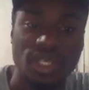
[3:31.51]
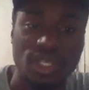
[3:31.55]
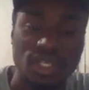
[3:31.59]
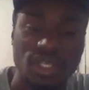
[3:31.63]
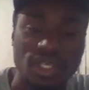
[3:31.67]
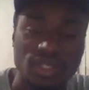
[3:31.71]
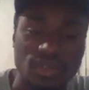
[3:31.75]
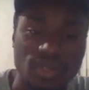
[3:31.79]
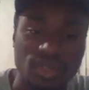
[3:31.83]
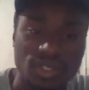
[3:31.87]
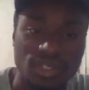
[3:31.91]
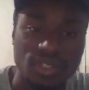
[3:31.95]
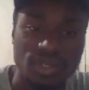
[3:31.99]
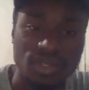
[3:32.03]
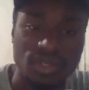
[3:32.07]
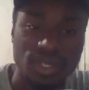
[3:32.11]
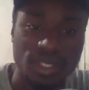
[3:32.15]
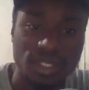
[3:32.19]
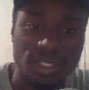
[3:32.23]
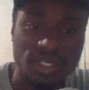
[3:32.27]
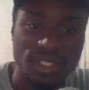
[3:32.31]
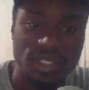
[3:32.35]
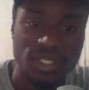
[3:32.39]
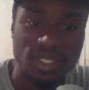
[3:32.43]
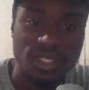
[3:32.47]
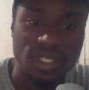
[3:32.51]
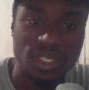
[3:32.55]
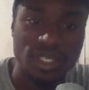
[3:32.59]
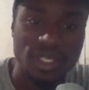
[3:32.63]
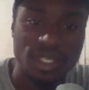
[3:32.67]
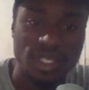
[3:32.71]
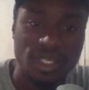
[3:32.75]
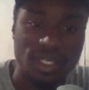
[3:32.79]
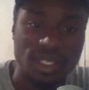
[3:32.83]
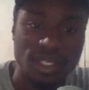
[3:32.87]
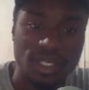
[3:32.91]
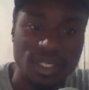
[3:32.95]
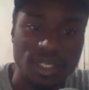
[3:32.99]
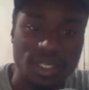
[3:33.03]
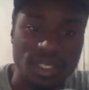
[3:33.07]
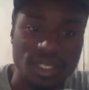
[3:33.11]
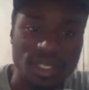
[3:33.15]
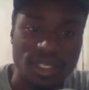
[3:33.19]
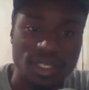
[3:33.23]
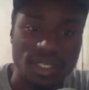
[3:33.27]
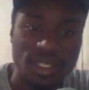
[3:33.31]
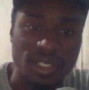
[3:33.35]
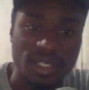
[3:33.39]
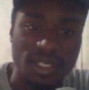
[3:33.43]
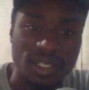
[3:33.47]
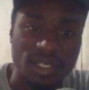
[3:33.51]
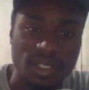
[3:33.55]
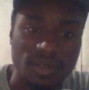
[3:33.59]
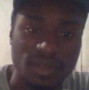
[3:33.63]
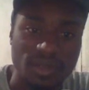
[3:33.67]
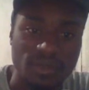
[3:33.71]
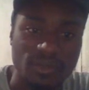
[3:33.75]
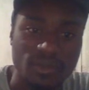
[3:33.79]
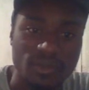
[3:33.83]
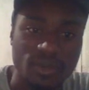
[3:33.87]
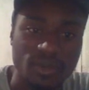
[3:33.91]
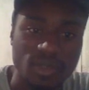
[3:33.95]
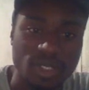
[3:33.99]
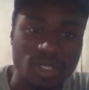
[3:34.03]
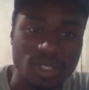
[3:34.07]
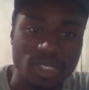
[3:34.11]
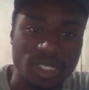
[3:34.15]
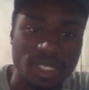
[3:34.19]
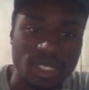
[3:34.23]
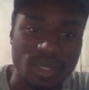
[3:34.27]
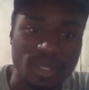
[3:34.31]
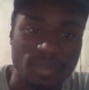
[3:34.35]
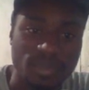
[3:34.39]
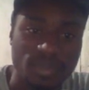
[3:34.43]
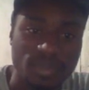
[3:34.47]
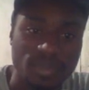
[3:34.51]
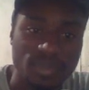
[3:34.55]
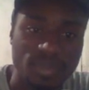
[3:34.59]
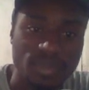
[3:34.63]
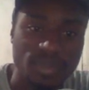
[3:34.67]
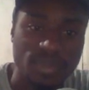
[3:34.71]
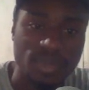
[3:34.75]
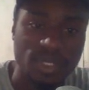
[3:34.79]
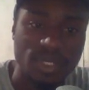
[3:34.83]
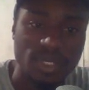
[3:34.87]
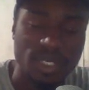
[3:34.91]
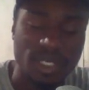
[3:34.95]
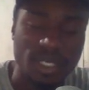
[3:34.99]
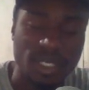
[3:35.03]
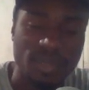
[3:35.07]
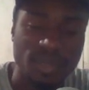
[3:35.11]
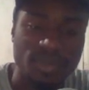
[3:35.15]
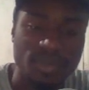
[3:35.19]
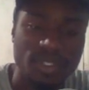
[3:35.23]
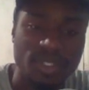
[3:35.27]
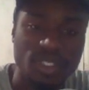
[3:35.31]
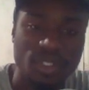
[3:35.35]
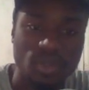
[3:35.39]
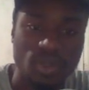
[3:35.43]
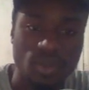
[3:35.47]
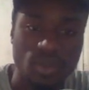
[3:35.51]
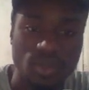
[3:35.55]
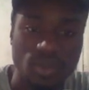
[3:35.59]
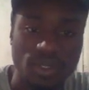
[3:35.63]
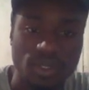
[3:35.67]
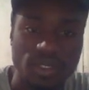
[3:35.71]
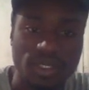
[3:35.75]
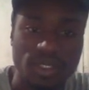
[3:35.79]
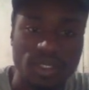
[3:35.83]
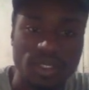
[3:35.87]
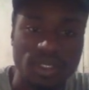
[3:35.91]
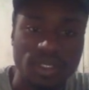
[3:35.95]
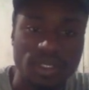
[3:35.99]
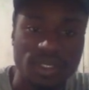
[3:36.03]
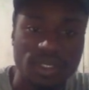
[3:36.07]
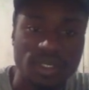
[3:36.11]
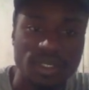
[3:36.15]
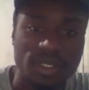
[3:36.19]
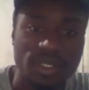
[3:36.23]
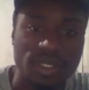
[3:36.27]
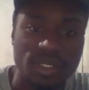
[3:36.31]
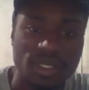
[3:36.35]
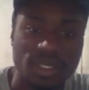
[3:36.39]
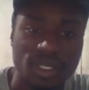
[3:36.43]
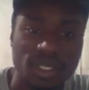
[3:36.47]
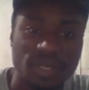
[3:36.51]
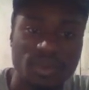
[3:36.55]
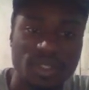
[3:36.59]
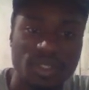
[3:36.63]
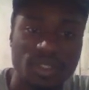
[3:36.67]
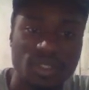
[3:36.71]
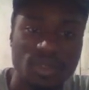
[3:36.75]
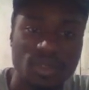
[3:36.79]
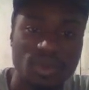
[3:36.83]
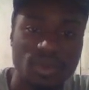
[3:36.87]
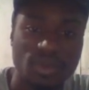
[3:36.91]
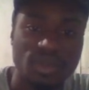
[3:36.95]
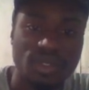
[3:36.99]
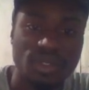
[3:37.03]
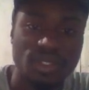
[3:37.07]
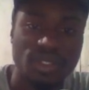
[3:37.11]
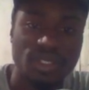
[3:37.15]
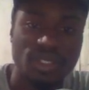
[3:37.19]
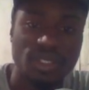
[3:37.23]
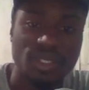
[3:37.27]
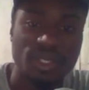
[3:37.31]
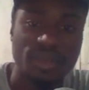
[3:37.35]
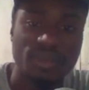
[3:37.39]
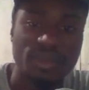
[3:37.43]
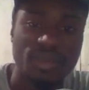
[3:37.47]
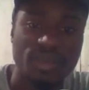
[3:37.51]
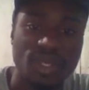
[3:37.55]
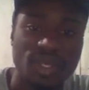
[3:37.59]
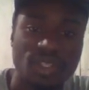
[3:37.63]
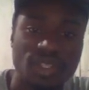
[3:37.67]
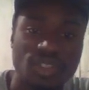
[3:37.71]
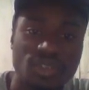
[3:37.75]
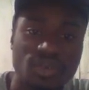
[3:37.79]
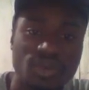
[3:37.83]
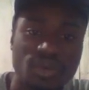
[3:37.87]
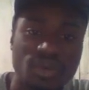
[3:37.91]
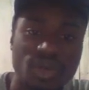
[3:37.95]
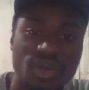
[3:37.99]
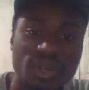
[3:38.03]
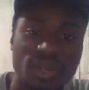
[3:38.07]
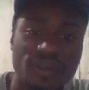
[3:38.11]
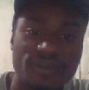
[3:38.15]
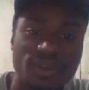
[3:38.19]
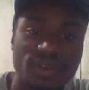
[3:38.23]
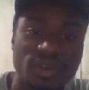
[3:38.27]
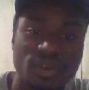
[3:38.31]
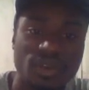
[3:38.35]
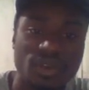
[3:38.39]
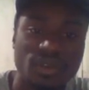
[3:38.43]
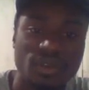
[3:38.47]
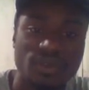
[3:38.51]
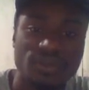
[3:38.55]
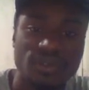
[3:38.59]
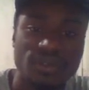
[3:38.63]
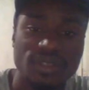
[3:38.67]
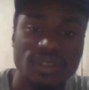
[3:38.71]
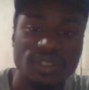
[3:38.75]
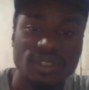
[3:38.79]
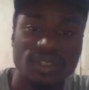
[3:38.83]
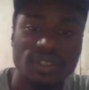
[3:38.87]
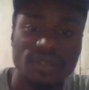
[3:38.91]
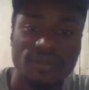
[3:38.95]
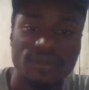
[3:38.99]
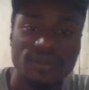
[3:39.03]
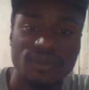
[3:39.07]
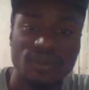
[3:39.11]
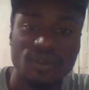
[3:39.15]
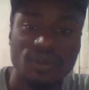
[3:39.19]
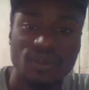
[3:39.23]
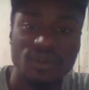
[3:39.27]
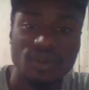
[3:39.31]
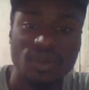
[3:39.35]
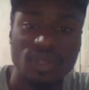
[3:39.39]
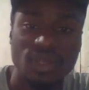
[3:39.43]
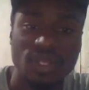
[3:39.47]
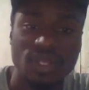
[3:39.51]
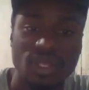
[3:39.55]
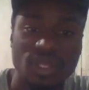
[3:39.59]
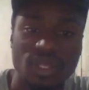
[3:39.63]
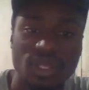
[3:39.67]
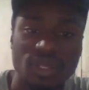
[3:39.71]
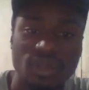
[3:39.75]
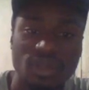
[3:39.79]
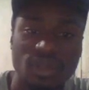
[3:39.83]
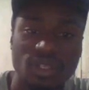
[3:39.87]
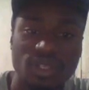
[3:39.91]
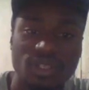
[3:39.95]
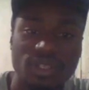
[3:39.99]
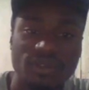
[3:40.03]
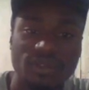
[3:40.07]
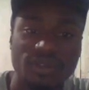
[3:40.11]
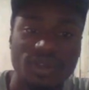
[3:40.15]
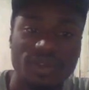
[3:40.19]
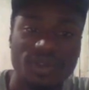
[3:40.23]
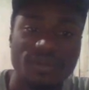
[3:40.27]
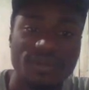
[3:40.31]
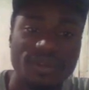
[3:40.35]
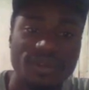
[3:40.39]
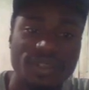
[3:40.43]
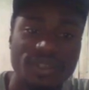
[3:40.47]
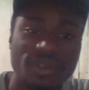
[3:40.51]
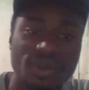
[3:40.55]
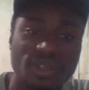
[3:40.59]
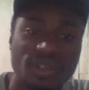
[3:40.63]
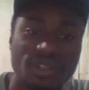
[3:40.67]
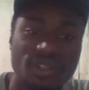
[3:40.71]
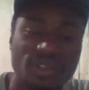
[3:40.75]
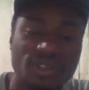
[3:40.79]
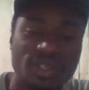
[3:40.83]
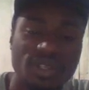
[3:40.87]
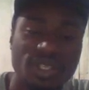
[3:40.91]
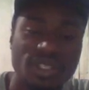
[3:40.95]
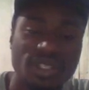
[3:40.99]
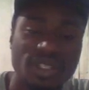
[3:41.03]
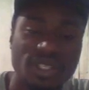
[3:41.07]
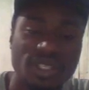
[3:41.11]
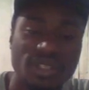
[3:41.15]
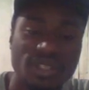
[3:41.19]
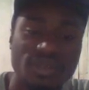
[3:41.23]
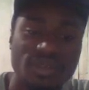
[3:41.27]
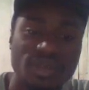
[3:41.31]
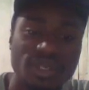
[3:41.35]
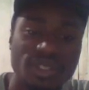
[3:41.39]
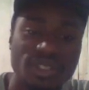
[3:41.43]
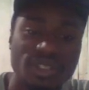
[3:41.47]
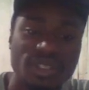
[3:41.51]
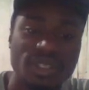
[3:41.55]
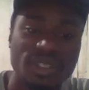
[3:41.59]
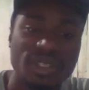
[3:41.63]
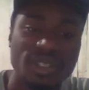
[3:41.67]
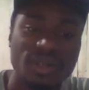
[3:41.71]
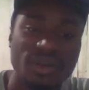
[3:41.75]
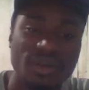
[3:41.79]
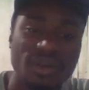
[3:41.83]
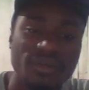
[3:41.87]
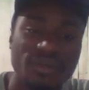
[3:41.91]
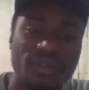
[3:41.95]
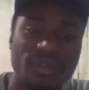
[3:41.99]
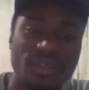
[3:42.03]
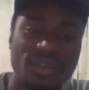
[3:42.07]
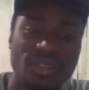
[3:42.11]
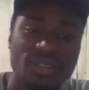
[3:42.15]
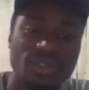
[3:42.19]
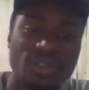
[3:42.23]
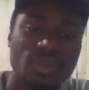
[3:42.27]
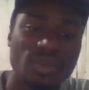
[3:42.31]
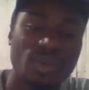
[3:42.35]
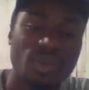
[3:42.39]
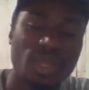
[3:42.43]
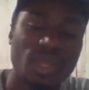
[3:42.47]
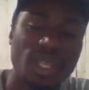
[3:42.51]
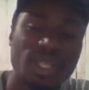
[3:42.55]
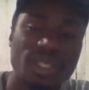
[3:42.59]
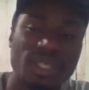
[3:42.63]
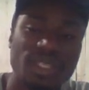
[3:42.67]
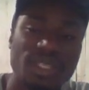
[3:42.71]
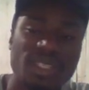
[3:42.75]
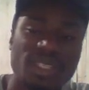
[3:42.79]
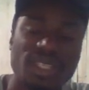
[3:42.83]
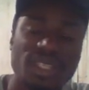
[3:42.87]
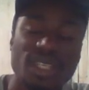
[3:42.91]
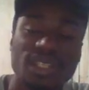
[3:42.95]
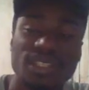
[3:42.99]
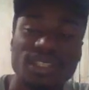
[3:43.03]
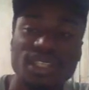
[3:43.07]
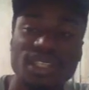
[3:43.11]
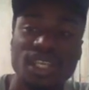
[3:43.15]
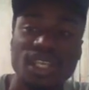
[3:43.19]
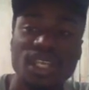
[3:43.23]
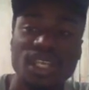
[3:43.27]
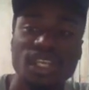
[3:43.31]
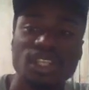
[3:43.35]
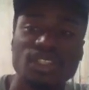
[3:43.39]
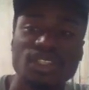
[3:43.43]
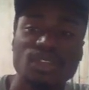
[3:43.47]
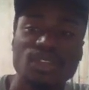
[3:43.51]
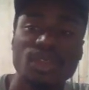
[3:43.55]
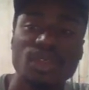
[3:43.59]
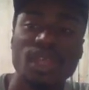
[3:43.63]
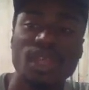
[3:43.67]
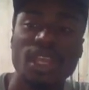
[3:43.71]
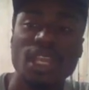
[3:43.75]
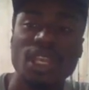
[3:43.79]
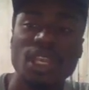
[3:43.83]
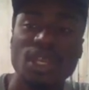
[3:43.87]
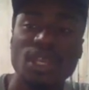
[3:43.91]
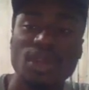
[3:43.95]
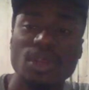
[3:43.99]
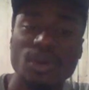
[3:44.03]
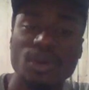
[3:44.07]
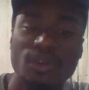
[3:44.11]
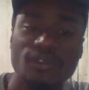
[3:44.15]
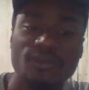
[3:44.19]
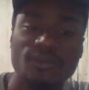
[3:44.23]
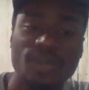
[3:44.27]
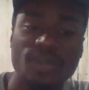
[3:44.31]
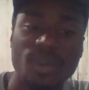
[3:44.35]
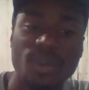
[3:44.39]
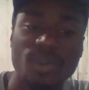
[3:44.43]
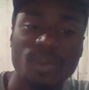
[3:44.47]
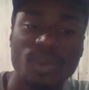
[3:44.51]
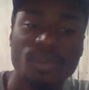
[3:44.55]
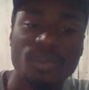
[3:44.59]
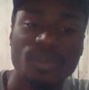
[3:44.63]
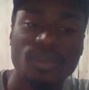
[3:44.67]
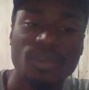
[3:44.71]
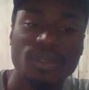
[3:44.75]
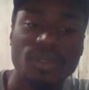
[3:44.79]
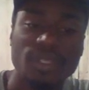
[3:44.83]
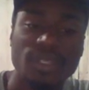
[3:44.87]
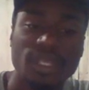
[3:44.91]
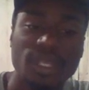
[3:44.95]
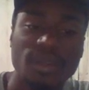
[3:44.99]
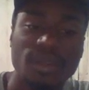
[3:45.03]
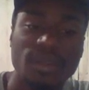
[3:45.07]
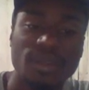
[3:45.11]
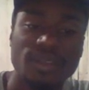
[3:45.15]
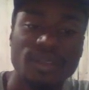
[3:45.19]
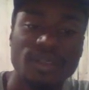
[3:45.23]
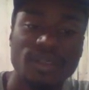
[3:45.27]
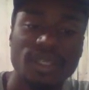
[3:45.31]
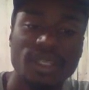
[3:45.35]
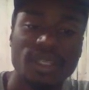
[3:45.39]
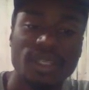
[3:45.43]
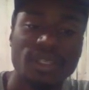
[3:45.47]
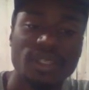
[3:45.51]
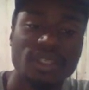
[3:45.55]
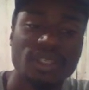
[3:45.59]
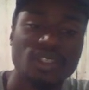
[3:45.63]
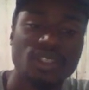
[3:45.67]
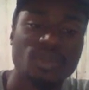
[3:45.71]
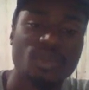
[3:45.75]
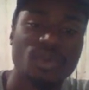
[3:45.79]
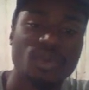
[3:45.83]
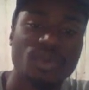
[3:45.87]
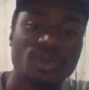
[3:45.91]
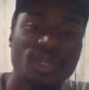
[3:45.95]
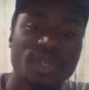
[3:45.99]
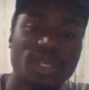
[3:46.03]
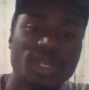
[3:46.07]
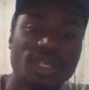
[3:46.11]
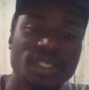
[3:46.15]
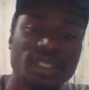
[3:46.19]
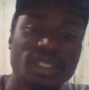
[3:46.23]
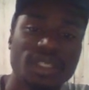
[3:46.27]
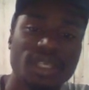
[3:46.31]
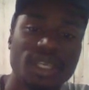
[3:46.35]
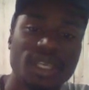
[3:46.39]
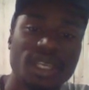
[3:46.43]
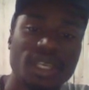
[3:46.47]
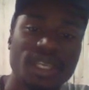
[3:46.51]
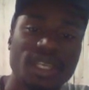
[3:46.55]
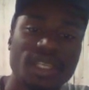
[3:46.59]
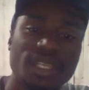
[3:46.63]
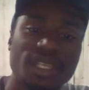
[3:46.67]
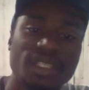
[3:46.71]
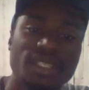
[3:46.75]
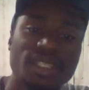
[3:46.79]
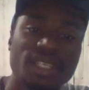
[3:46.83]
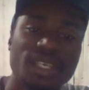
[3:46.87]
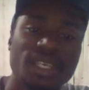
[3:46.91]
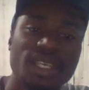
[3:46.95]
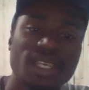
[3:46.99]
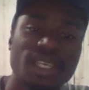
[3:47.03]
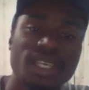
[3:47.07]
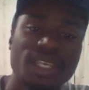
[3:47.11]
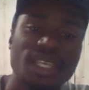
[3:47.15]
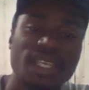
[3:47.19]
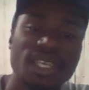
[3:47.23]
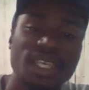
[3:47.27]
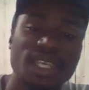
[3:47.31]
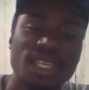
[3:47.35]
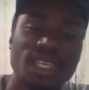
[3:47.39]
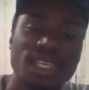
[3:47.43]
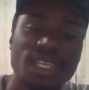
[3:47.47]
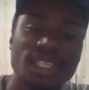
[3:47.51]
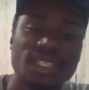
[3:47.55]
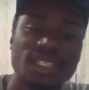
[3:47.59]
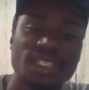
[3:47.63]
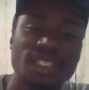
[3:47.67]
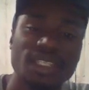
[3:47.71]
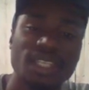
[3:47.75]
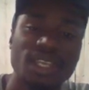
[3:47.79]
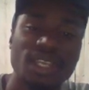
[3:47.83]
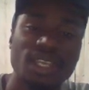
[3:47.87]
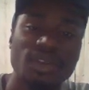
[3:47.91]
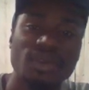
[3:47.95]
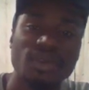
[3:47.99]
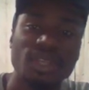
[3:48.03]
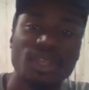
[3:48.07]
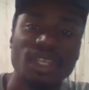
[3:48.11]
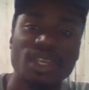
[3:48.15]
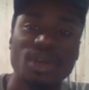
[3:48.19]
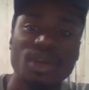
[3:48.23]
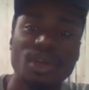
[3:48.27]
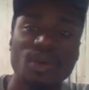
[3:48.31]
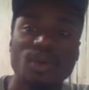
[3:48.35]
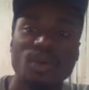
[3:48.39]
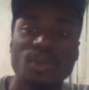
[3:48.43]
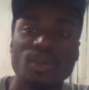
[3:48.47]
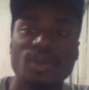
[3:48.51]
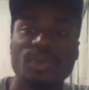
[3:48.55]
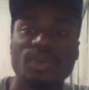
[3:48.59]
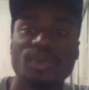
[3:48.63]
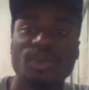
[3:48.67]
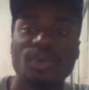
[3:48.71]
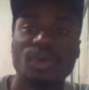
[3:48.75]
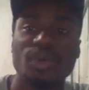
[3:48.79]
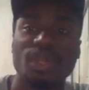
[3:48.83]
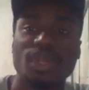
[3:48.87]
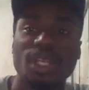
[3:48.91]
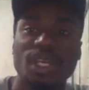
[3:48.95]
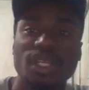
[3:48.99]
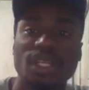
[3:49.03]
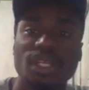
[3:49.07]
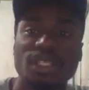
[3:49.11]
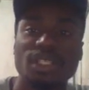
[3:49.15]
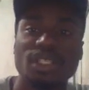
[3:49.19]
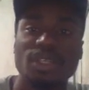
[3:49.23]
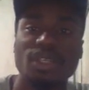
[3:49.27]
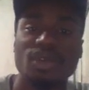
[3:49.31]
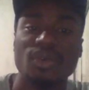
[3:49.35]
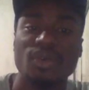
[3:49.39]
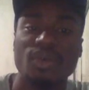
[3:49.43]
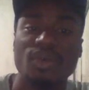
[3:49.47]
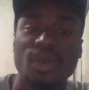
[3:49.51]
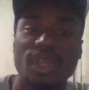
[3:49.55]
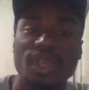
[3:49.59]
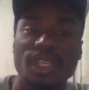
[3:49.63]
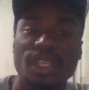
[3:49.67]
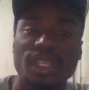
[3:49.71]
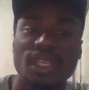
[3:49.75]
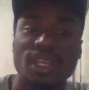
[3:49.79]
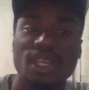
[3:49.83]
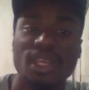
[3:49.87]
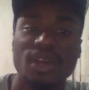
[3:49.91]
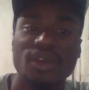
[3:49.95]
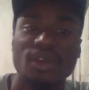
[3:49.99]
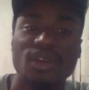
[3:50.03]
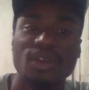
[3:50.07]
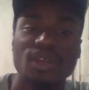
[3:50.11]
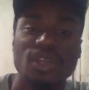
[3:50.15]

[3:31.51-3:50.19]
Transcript: So as you can see, we've got Leptitox. Leptitox pays you an average of $64 for every sale, and as you can see, the gravity is 386. So there are a lot of people selling this product, and it's a really hot product right now.